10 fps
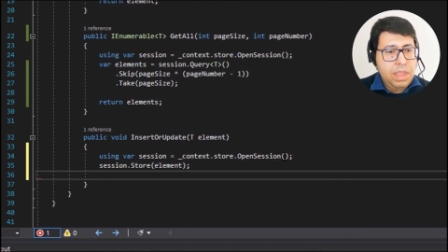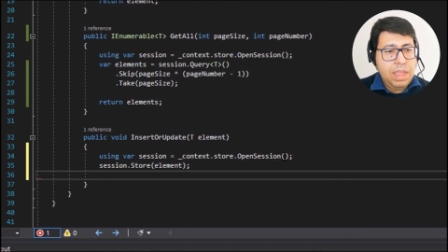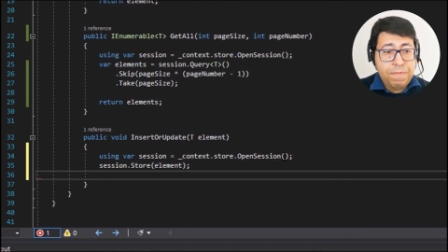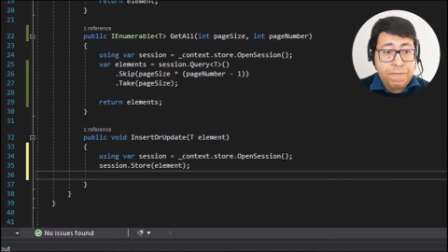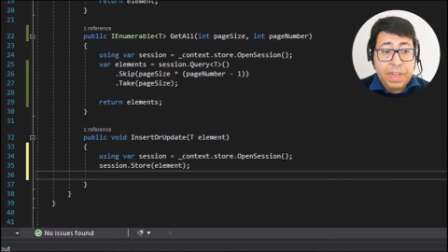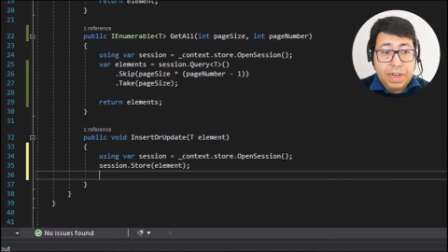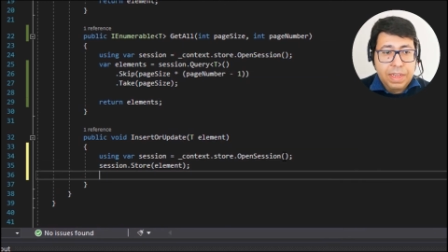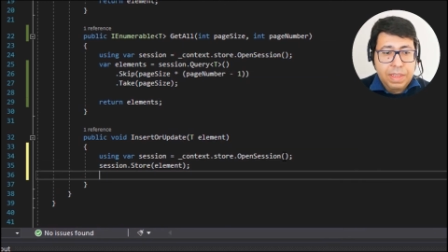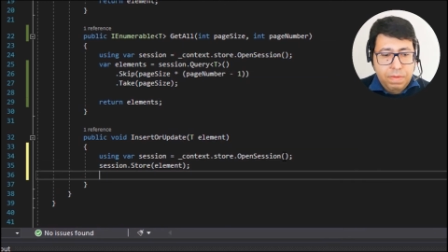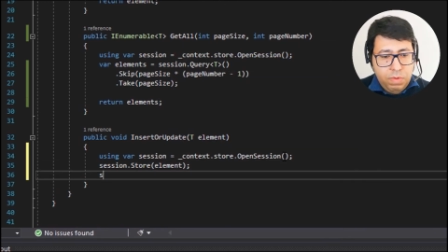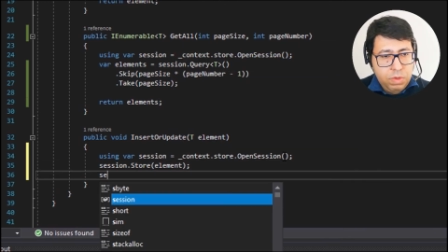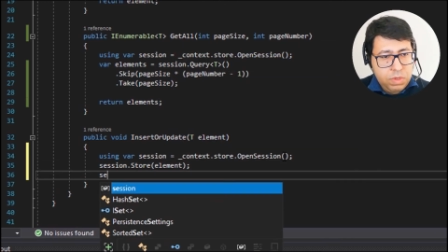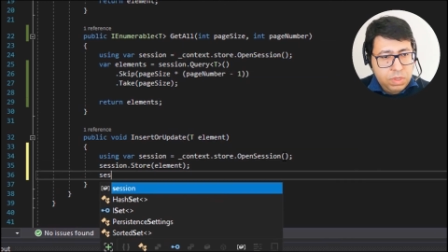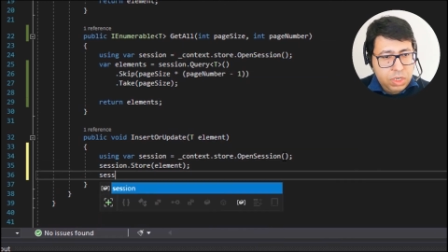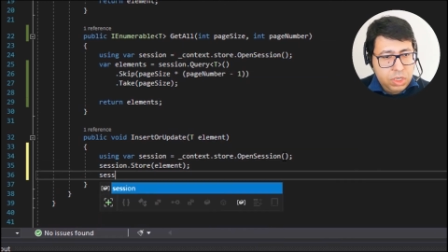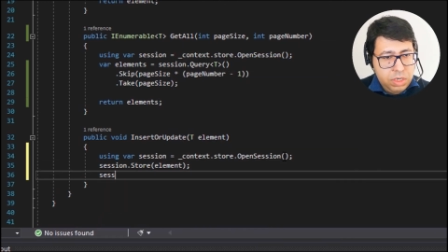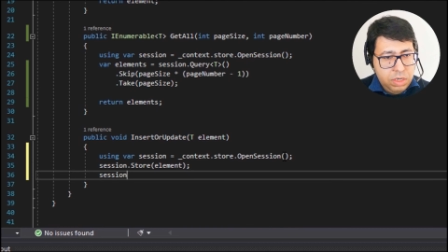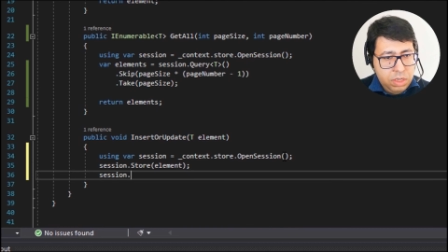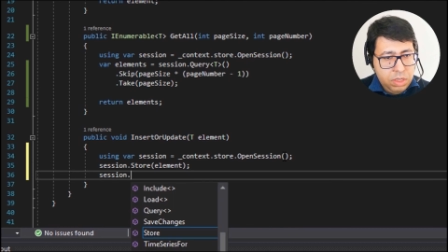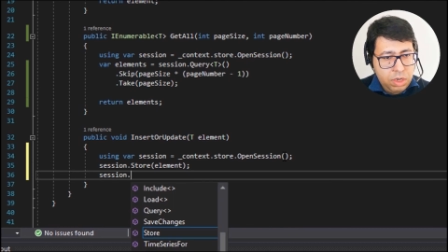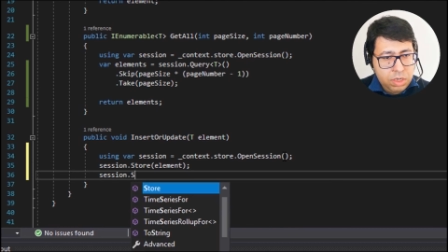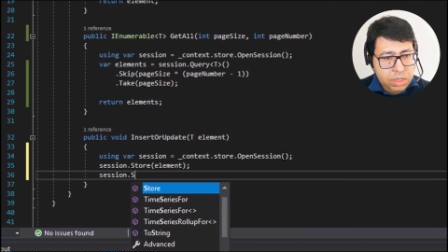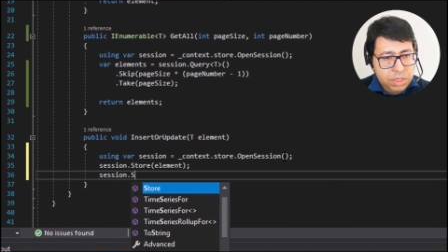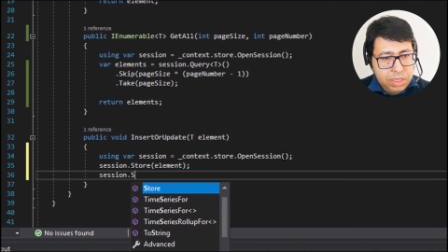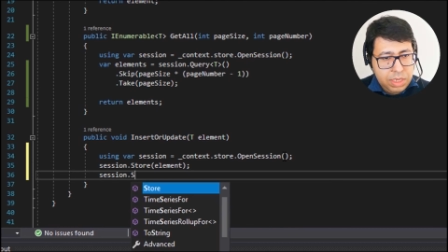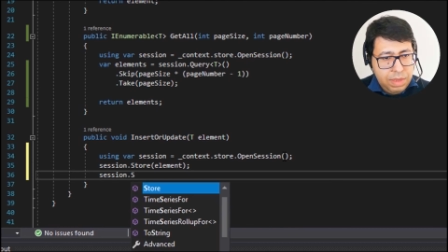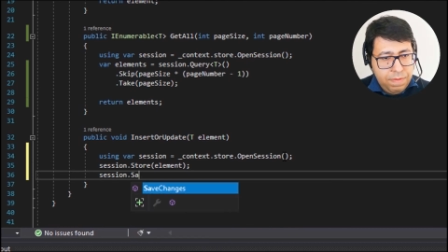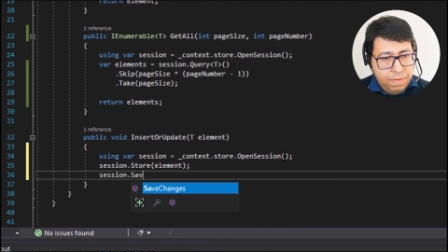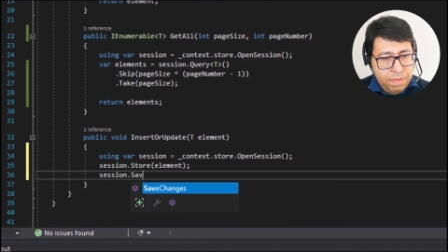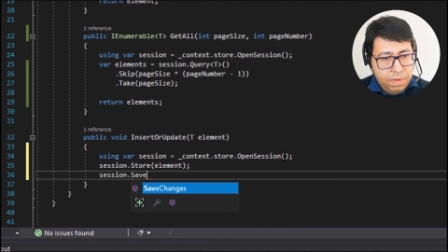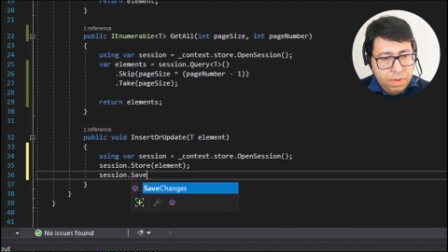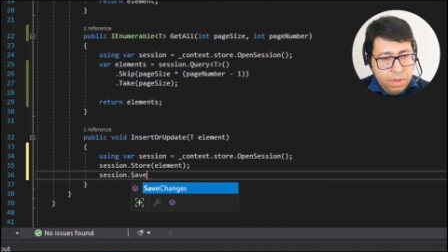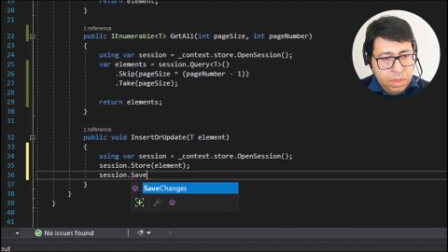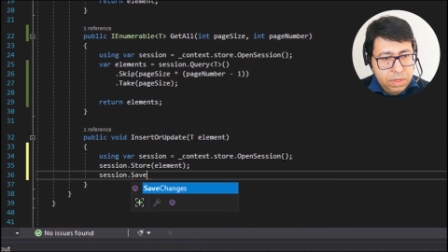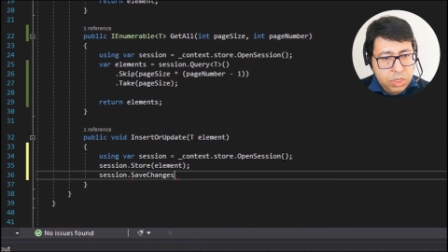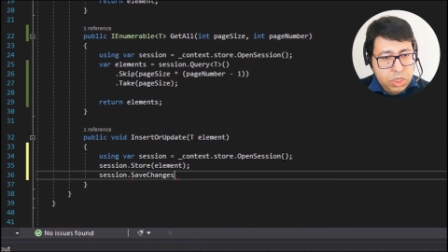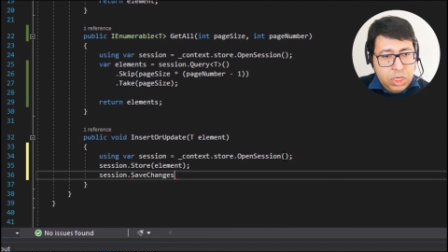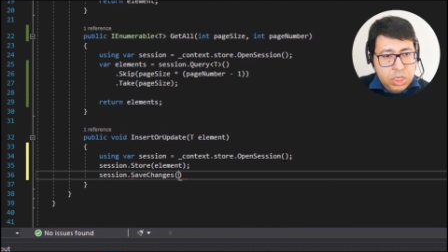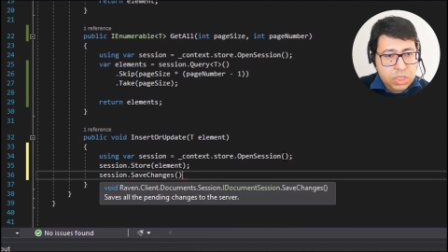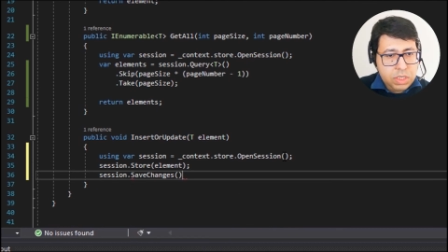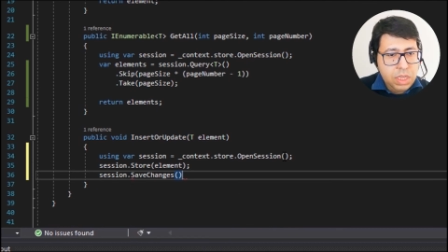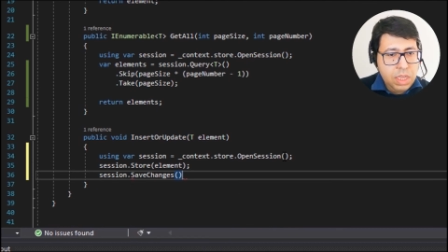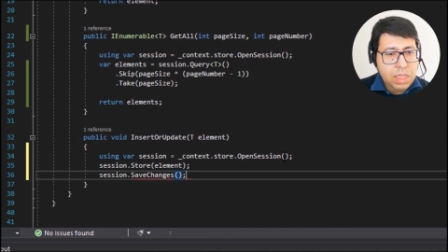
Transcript: And finally, we do session.save changes.